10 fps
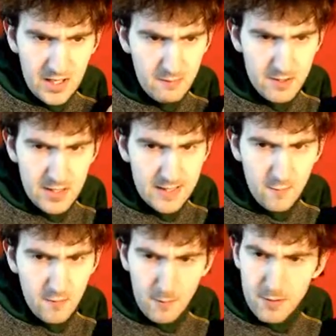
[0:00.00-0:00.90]
It's
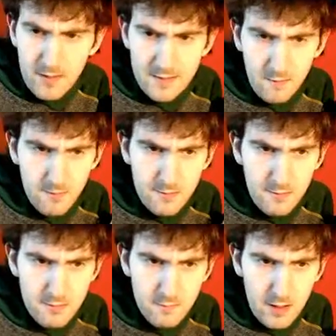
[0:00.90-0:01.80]
all
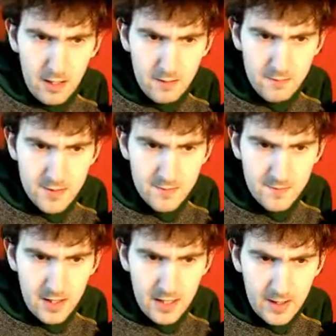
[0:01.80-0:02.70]
over the world.
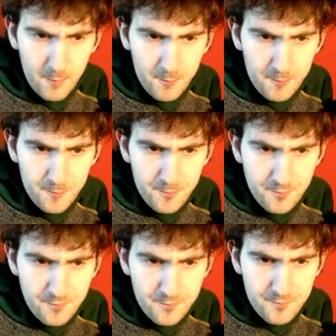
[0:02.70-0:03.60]
I
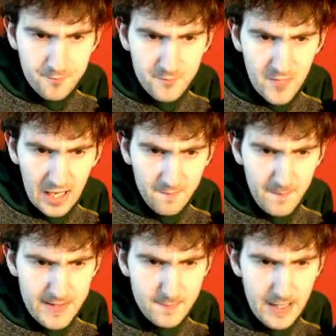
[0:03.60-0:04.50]

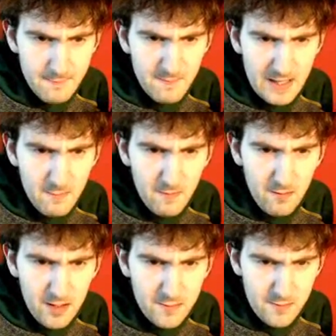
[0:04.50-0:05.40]
think there might even be
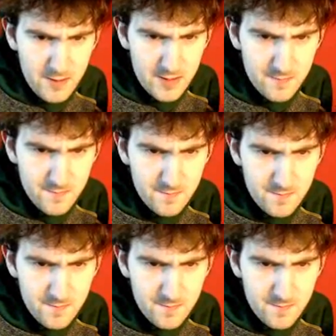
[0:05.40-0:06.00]
one in London.